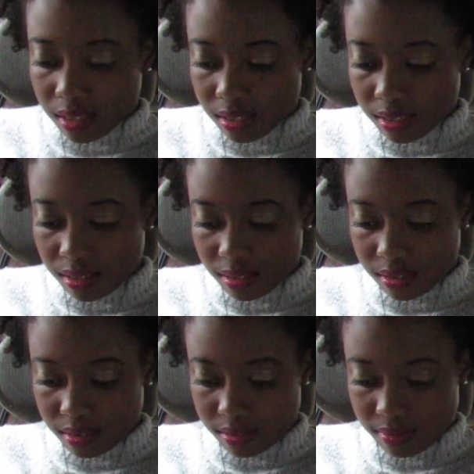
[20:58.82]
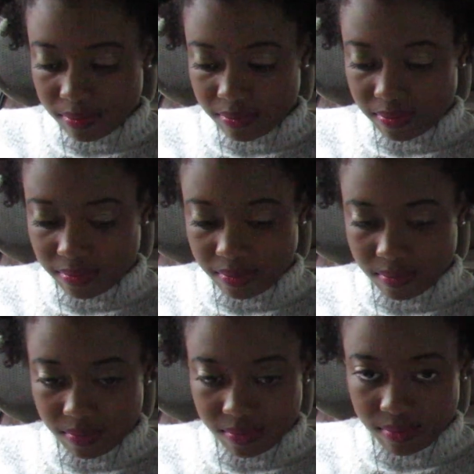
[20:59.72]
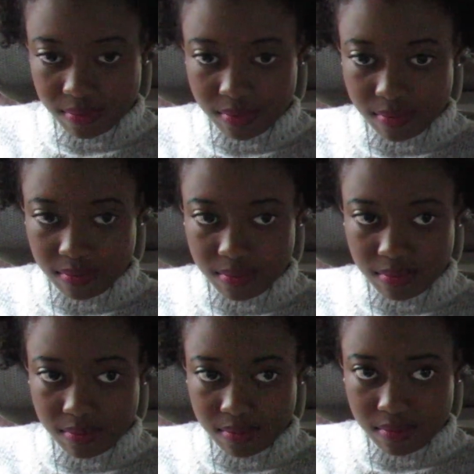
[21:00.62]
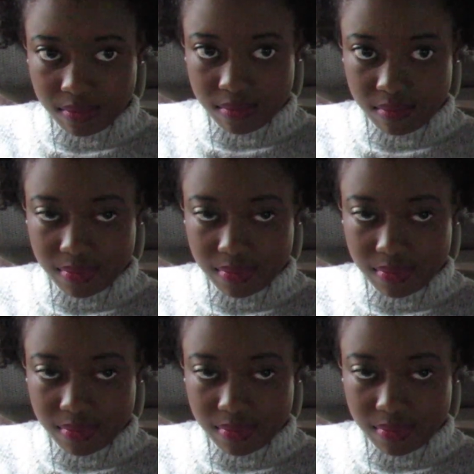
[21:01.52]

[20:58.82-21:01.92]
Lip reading: The person shown says nothing.